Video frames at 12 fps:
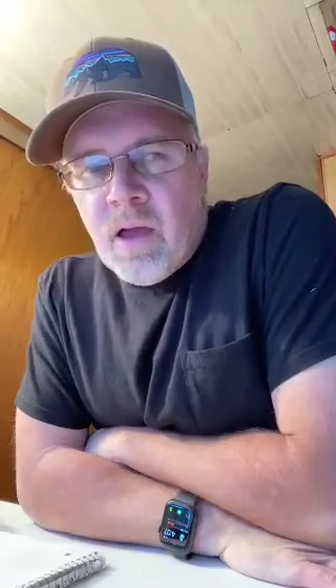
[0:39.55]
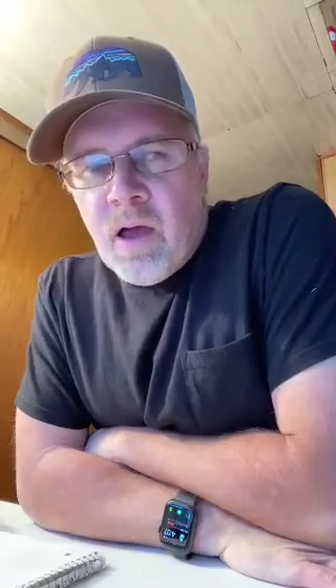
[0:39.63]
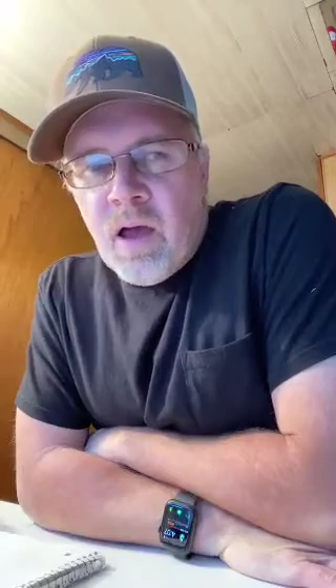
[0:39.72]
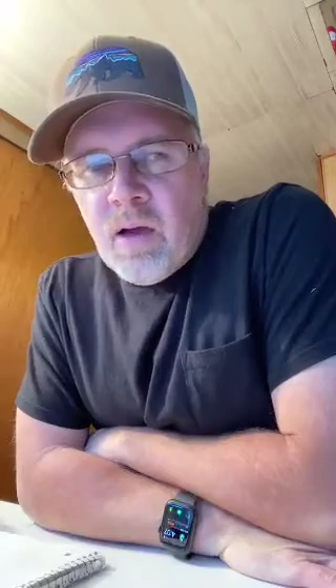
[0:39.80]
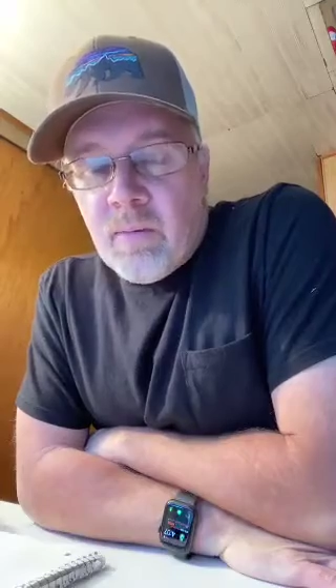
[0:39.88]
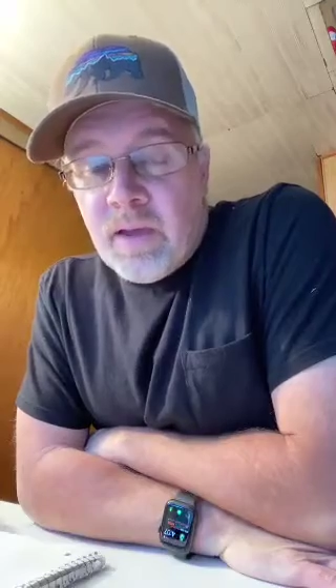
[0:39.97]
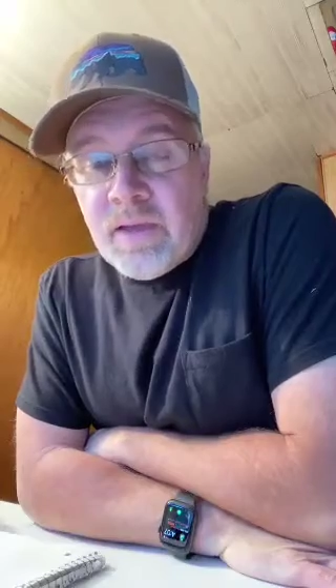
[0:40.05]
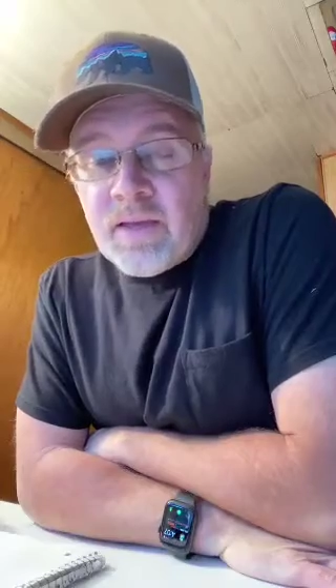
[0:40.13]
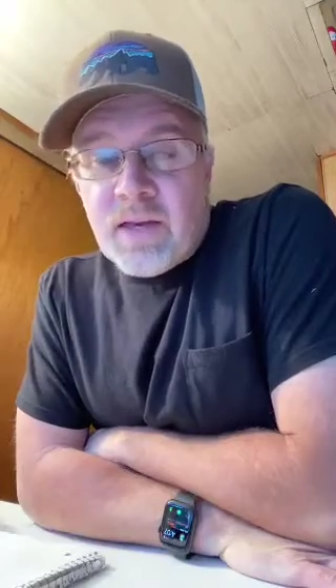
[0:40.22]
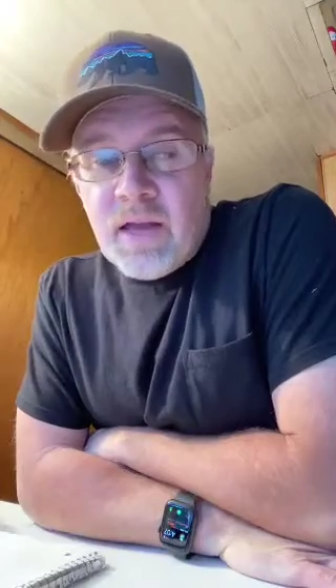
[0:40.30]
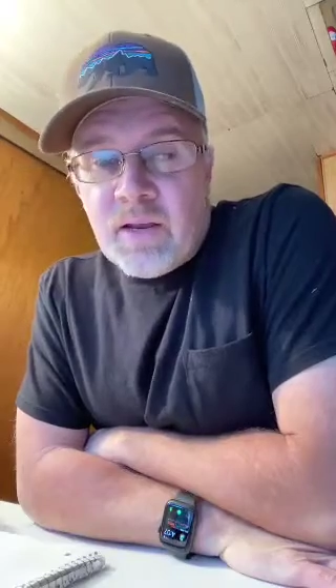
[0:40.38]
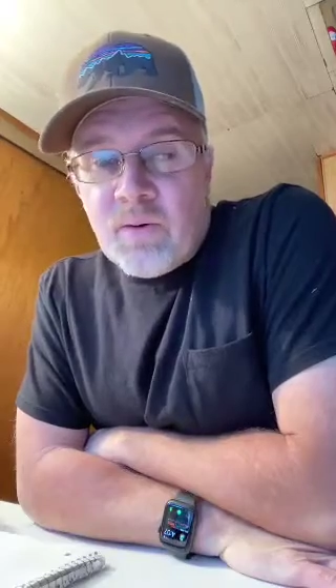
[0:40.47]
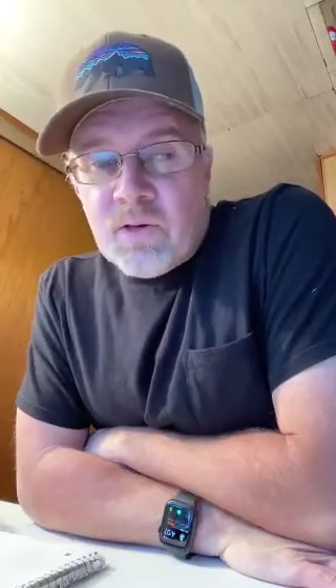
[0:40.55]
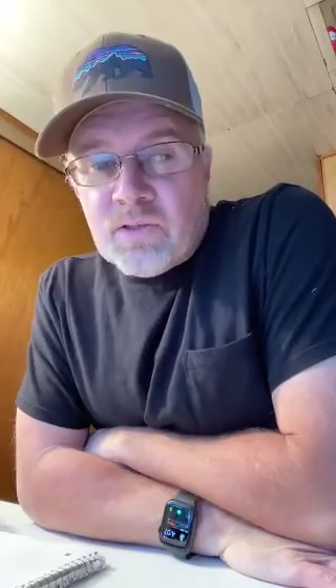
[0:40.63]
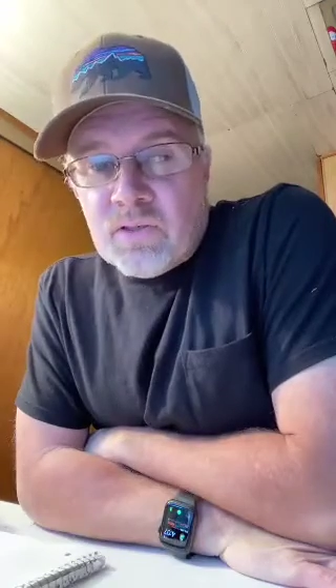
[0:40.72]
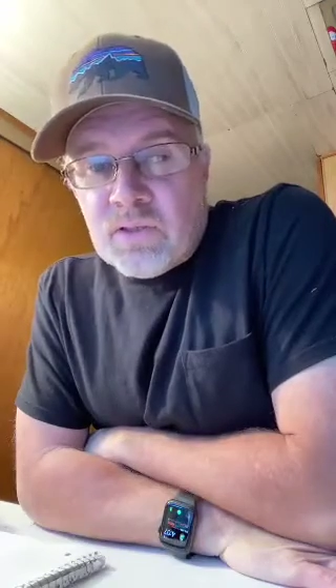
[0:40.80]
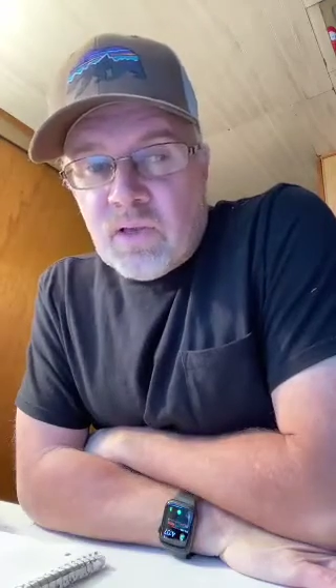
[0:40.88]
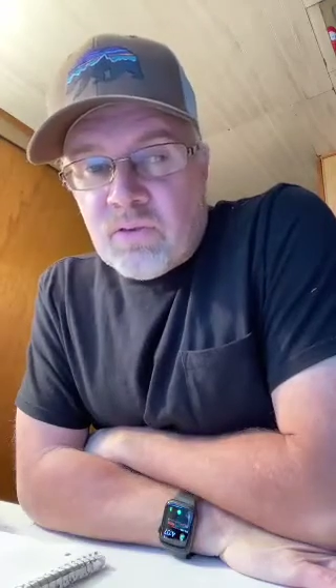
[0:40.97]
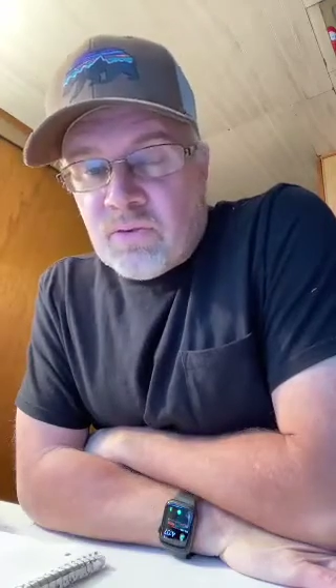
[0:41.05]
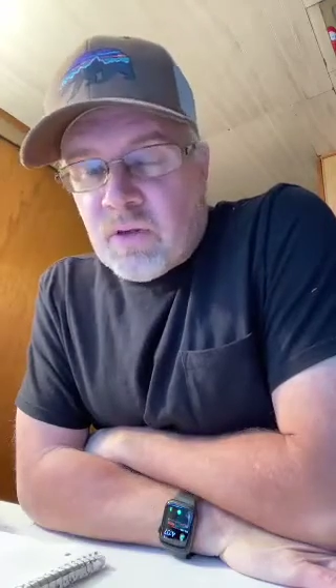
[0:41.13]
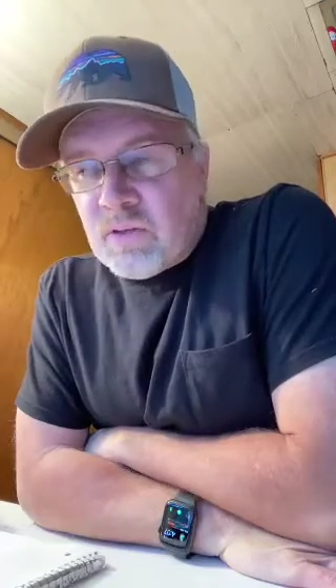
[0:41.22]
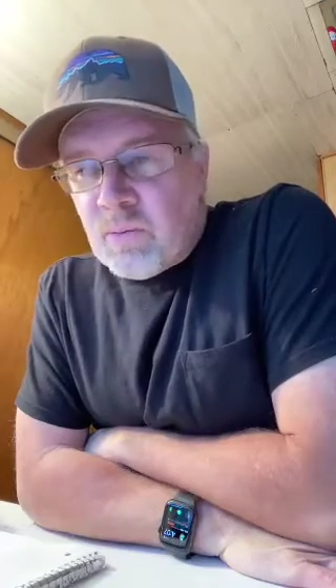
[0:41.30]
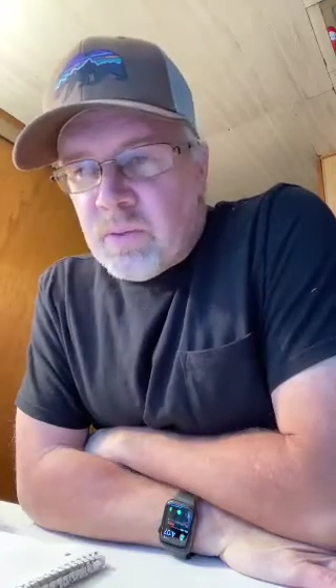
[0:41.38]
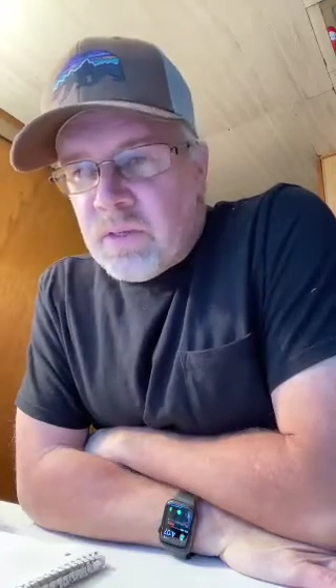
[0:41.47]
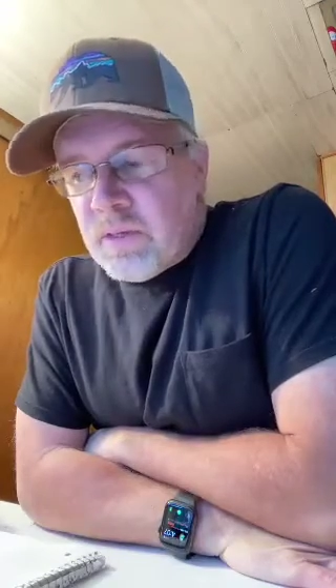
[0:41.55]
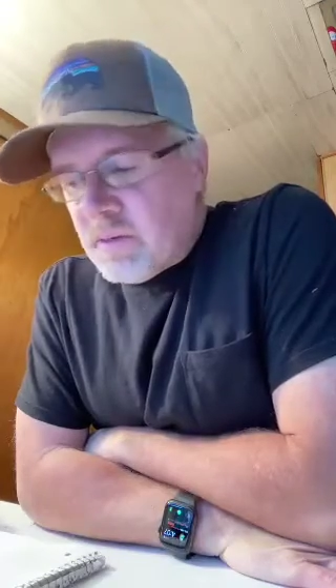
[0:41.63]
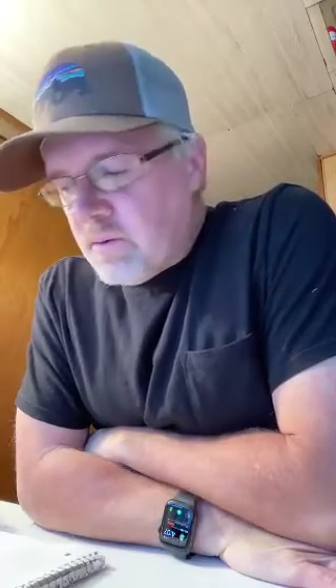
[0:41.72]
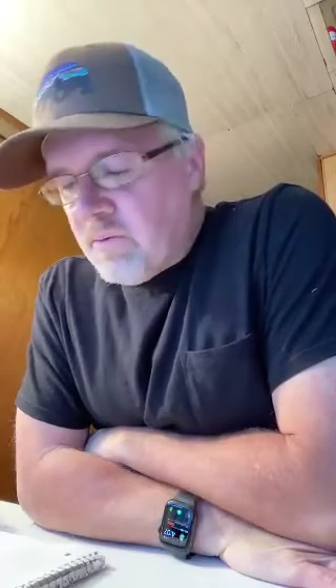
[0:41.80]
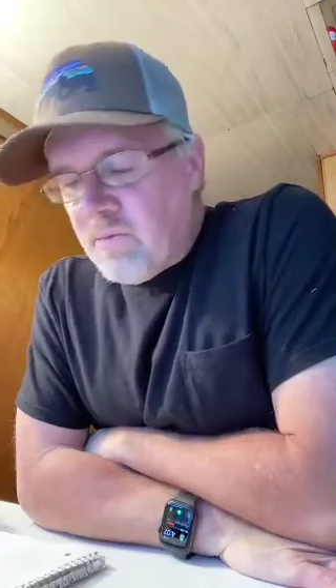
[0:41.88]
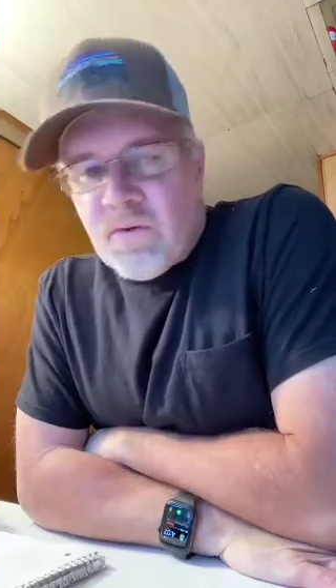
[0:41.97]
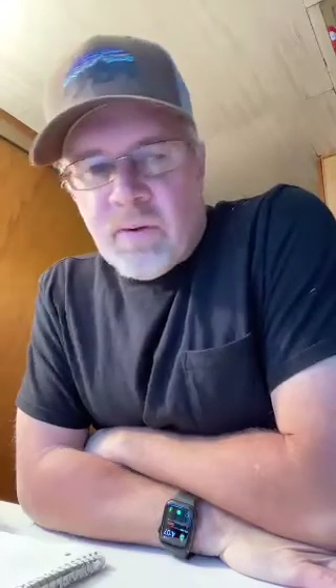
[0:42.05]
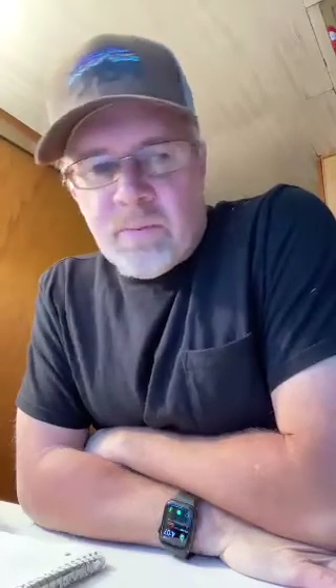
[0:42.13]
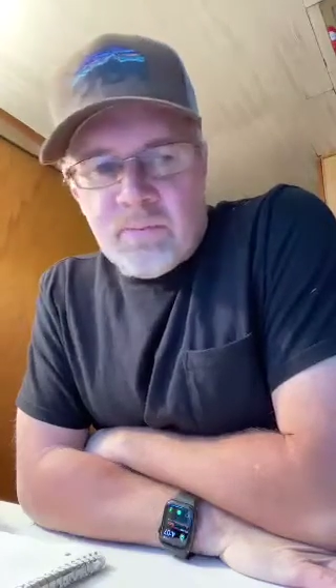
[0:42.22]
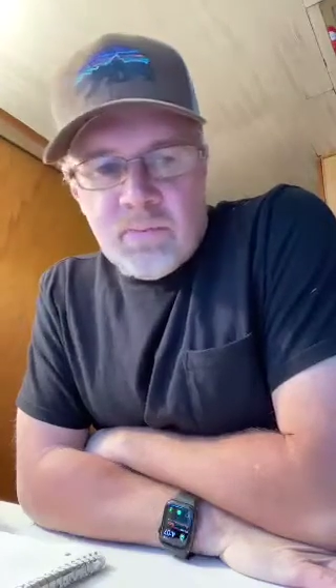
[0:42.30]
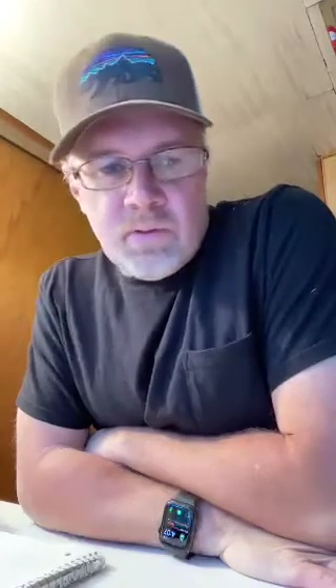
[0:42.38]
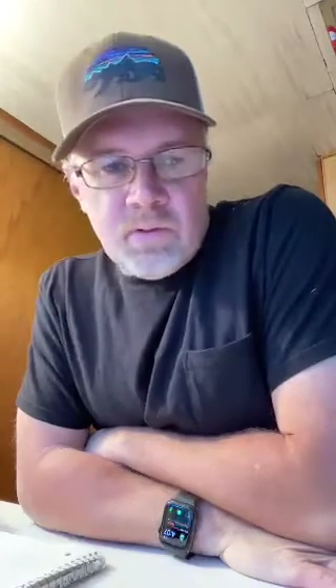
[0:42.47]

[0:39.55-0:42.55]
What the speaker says: I get a lot of questions out throughout the week from